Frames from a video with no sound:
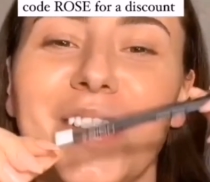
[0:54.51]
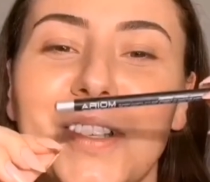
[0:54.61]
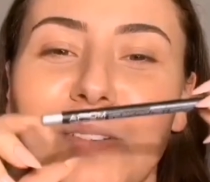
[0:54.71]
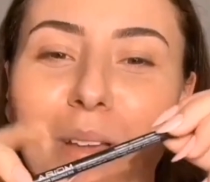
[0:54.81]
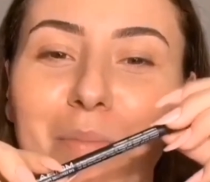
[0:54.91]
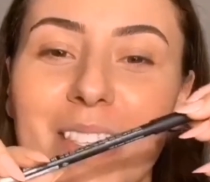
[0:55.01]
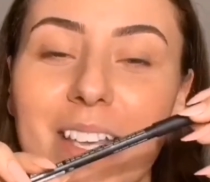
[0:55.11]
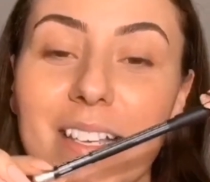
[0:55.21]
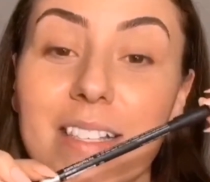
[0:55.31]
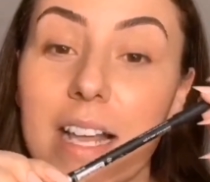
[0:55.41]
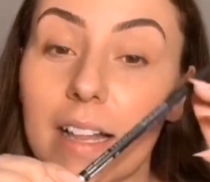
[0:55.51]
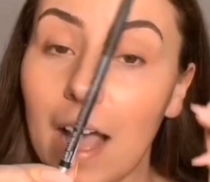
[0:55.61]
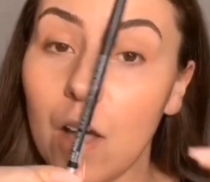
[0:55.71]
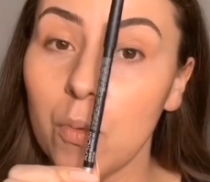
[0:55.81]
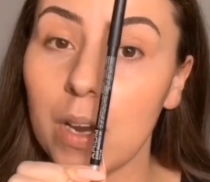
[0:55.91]
Sometimes things sell
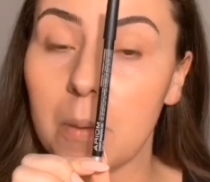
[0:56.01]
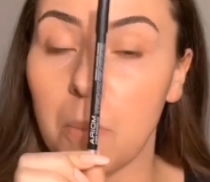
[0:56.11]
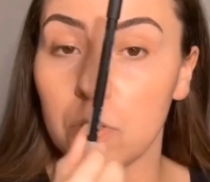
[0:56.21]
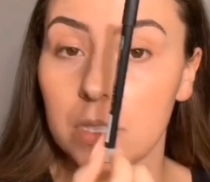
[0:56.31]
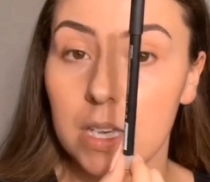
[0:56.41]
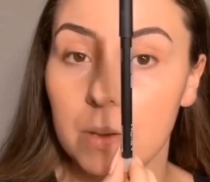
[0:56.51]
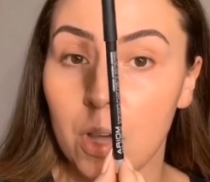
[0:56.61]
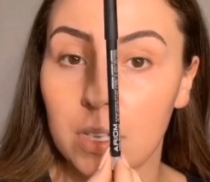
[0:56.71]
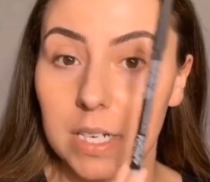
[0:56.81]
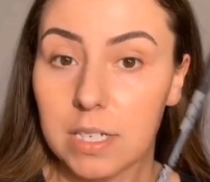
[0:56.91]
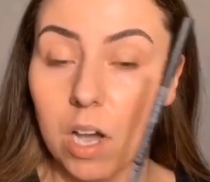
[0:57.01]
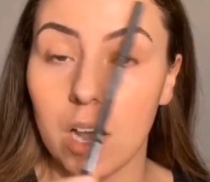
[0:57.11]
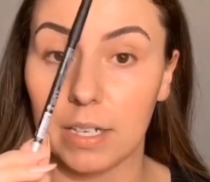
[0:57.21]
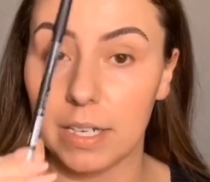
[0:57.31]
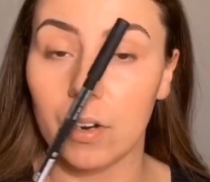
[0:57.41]
out when I post them on
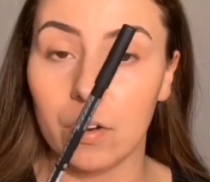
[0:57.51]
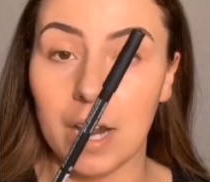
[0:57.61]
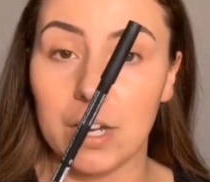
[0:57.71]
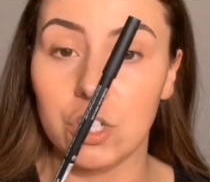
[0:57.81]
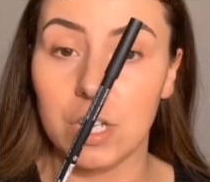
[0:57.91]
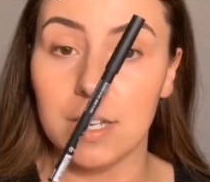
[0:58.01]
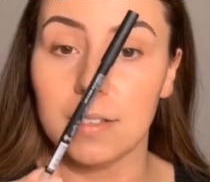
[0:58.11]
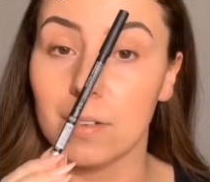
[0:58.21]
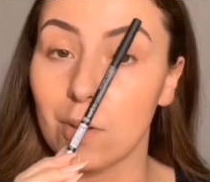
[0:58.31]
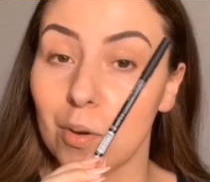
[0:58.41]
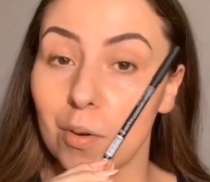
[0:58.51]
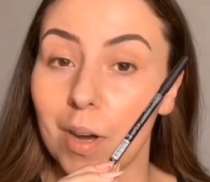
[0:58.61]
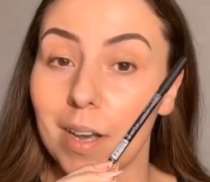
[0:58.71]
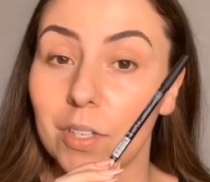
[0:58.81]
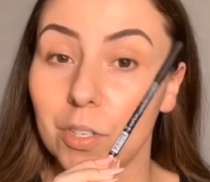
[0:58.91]
TikTok and here on IG,
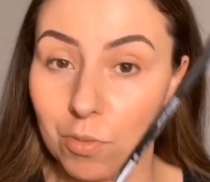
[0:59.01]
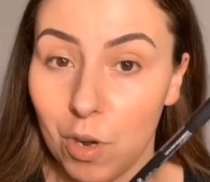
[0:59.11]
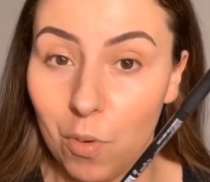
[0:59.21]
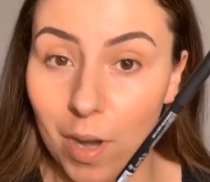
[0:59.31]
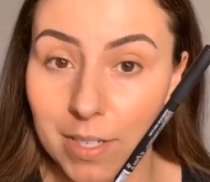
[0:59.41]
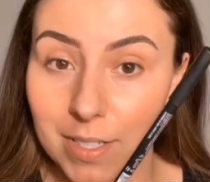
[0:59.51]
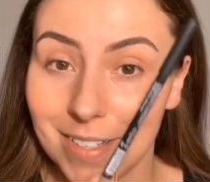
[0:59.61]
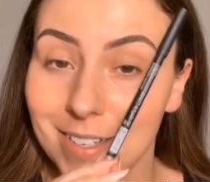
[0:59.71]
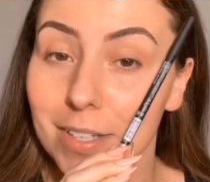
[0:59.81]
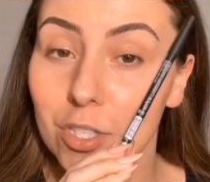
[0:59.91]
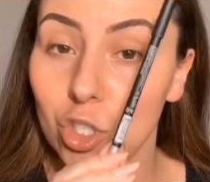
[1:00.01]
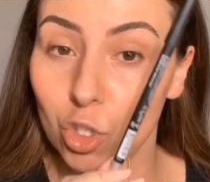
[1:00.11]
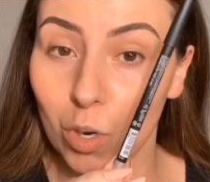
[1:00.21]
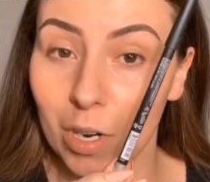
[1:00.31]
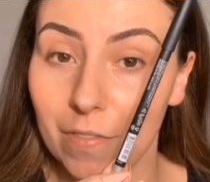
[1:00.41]
so you know what?
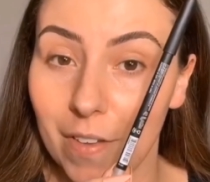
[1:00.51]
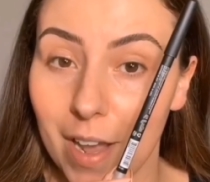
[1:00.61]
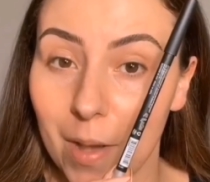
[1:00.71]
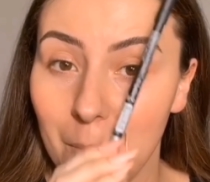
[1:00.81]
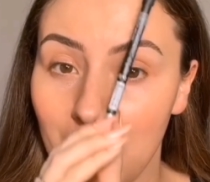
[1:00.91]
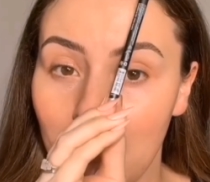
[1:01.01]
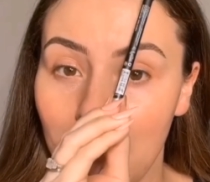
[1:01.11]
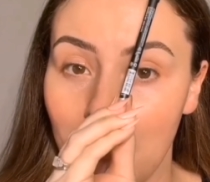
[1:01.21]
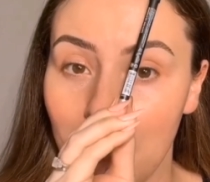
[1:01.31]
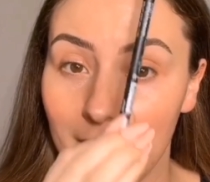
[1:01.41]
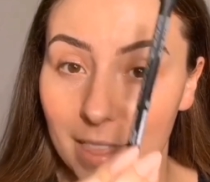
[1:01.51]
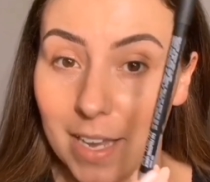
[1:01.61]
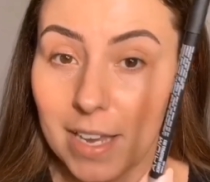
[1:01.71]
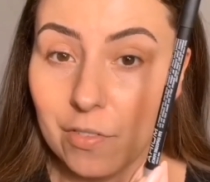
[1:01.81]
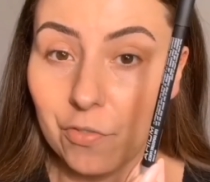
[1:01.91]
Story fam,
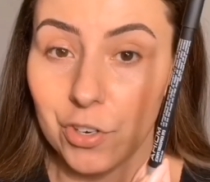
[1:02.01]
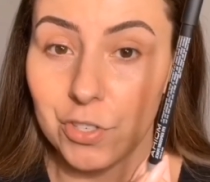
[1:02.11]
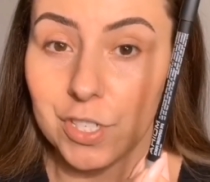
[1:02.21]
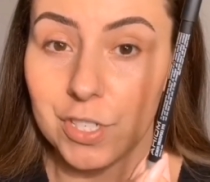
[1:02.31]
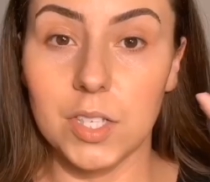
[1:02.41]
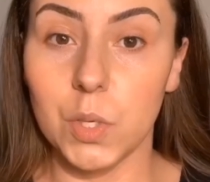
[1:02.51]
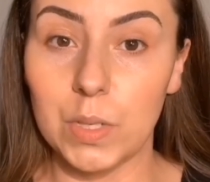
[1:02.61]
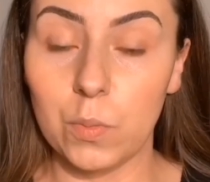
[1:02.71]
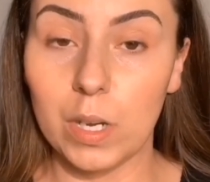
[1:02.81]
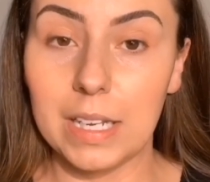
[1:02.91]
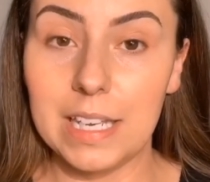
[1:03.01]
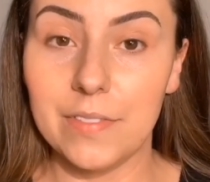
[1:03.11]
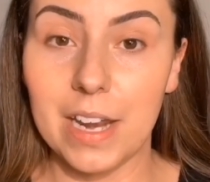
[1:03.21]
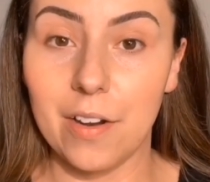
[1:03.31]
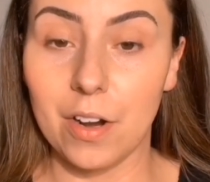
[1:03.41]
they get it first. So we want to
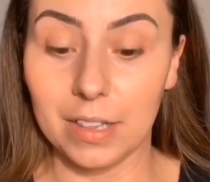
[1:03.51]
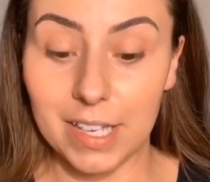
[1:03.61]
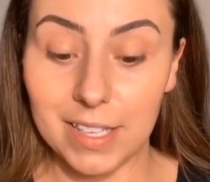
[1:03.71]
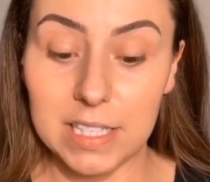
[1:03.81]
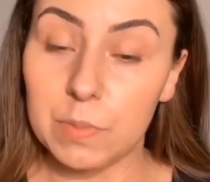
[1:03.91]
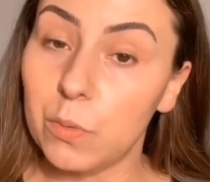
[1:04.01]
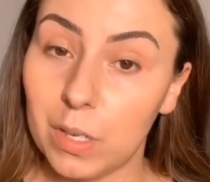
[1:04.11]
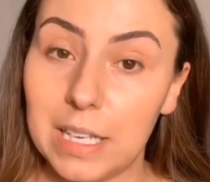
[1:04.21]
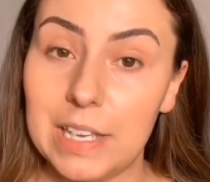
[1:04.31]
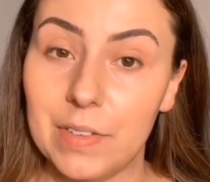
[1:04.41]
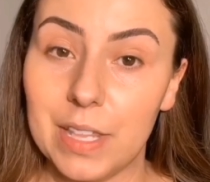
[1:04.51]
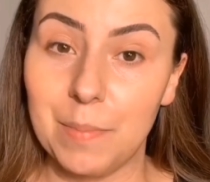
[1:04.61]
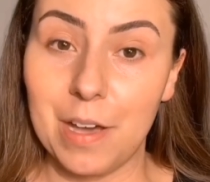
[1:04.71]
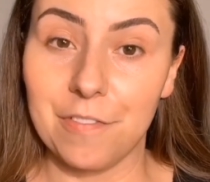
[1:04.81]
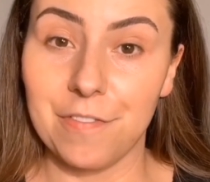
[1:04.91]
even out our lids and we want to even
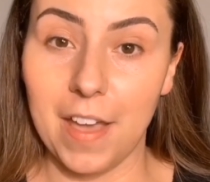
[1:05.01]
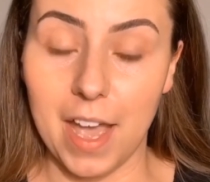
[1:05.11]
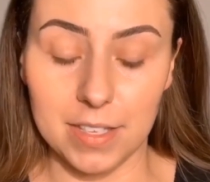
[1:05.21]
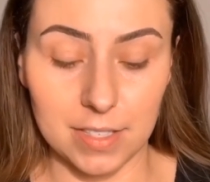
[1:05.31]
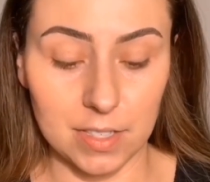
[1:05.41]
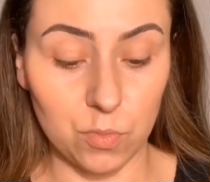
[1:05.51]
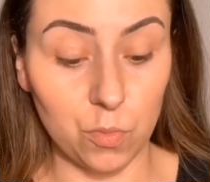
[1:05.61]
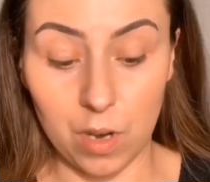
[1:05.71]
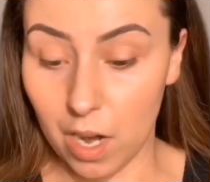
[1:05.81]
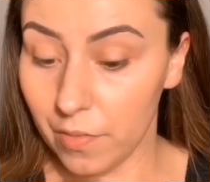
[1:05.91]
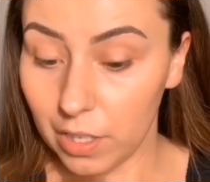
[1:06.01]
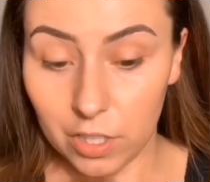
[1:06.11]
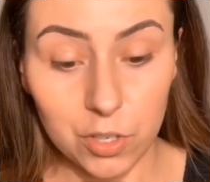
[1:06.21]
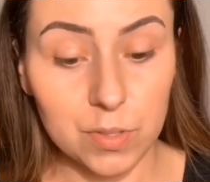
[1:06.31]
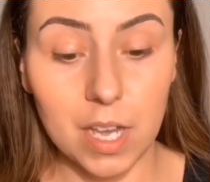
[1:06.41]
them out fast. We're not even
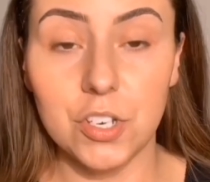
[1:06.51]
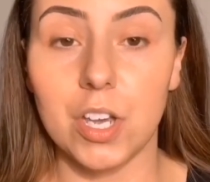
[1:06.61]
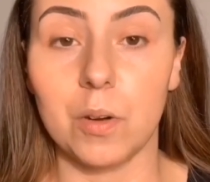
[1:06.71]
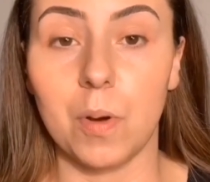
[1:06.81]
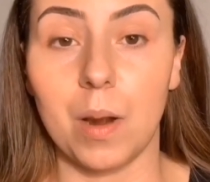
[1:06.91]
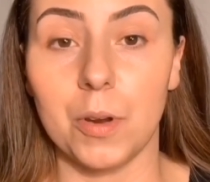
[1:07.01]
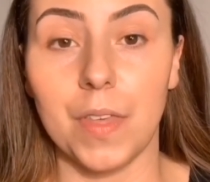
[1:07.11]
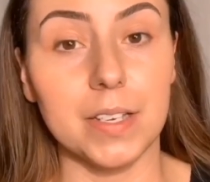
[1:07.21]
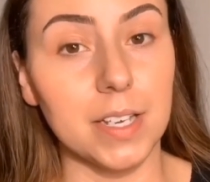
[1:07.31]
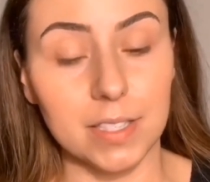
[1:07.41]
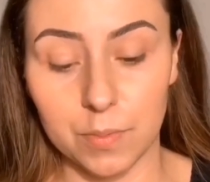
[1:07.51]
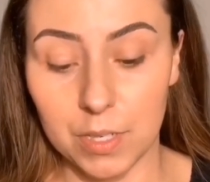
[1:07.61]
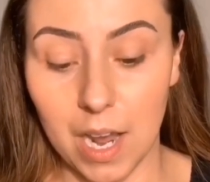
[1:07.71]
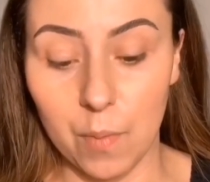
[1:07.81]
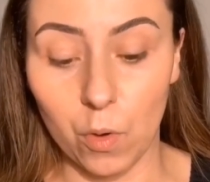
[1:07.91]
going to use eyeshadow primer. That takes up
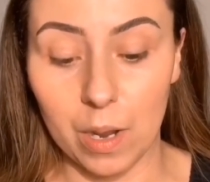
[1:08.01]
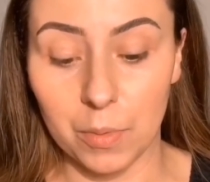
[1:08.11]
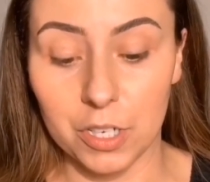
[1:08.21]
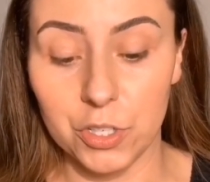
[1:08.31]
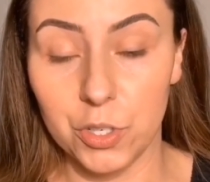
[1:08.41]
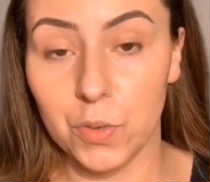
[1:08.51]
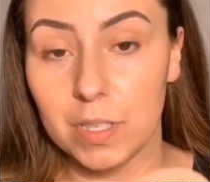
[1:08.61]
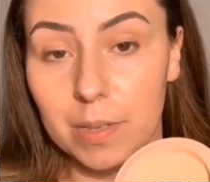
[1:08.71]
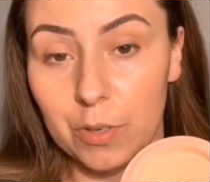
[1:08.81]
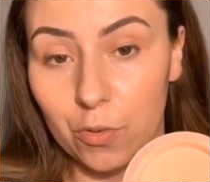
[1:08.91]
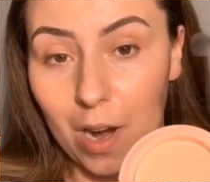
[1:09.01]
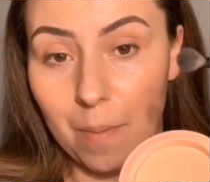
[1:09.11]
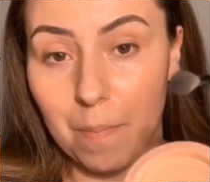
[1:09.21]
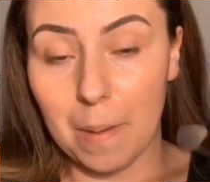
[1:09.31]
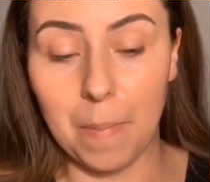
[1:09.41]
time. What I'm going to do is I'm going to
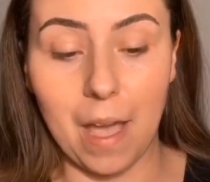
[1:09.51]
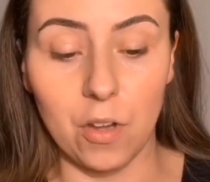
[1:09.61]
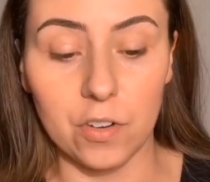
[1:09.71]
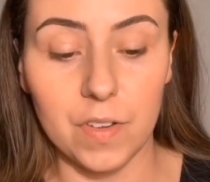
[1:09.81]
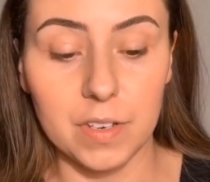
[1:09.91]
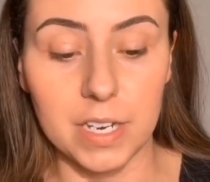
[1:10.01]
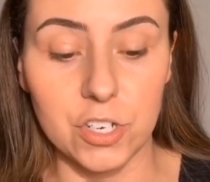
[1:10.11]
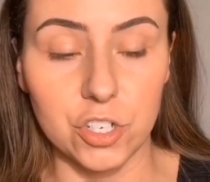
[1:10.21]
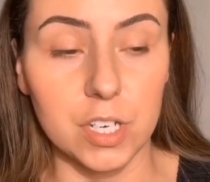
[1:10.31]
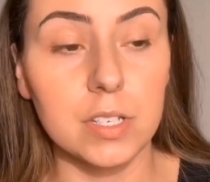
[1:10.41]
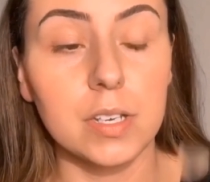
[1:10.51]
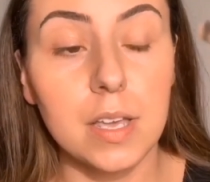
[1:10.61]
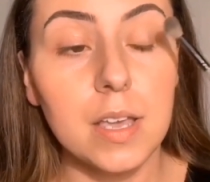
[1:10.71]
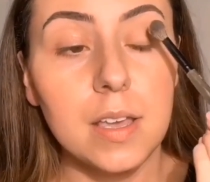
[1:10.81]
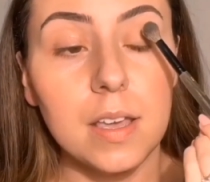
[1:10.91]
grab my powder foundation
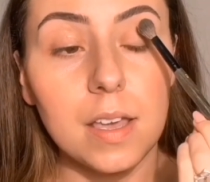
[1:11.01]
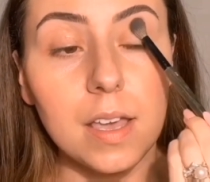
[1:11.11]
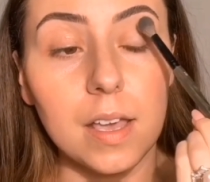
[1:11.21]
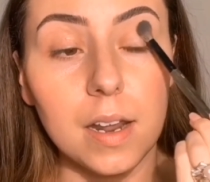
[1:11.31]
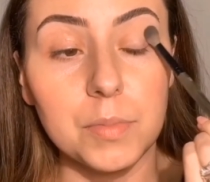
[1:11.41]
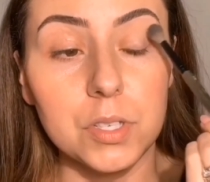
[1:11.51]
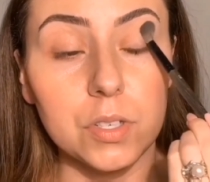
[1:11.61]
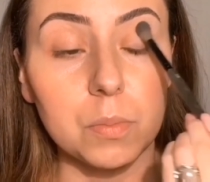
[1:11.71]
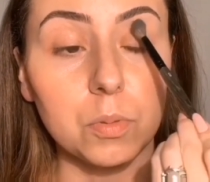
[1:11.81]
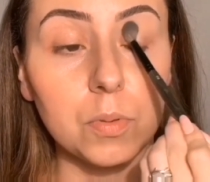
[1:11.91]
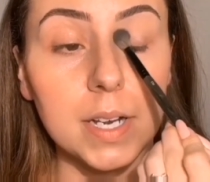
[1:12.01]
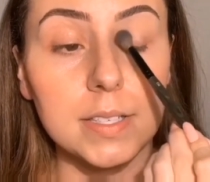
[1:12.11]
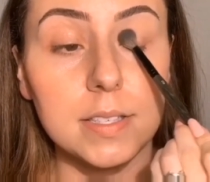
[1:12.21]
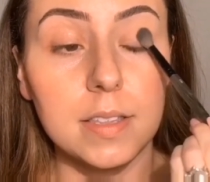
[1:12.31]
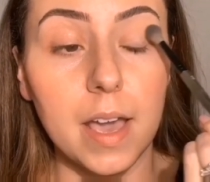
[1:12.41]
and I'm just going to
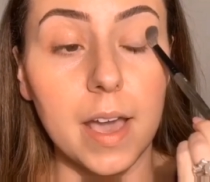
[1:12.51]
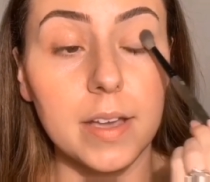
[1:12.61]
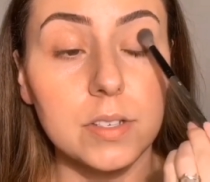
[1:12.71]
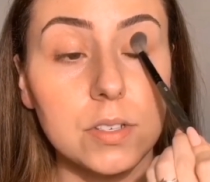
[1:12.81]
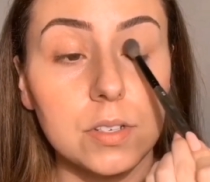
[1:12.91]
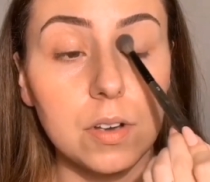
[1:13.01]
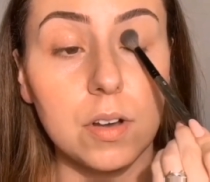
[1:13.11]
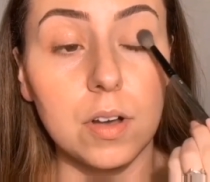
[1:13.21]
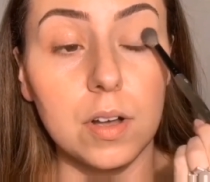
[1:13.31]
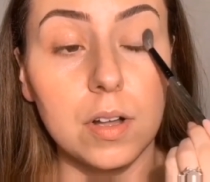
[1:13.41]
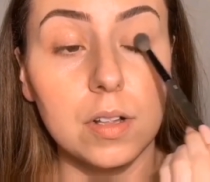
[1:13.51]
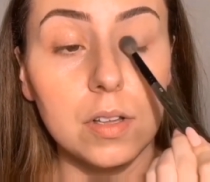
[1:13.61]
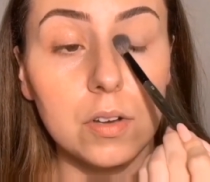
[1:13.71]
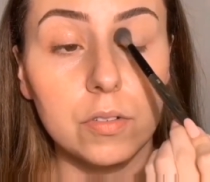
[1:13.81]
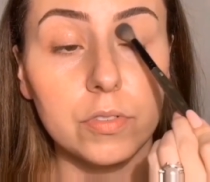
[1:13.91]
press that
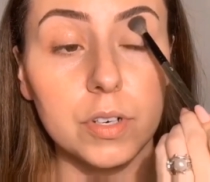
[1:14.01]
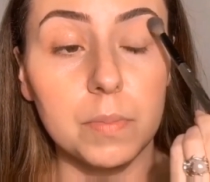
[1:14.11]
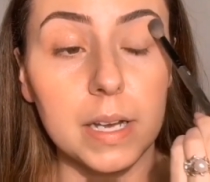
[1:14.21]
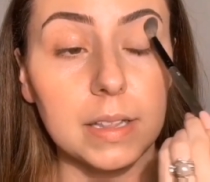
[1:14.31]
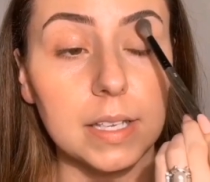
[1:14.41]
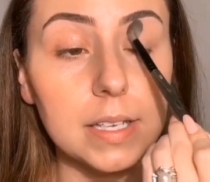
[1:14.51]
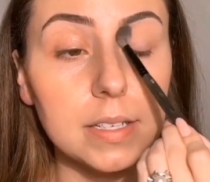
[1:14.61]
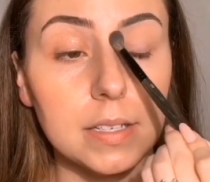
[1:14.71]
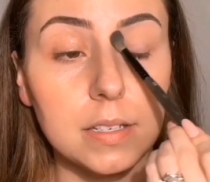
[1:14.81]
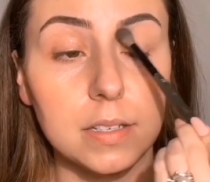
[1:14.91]
all over my lid.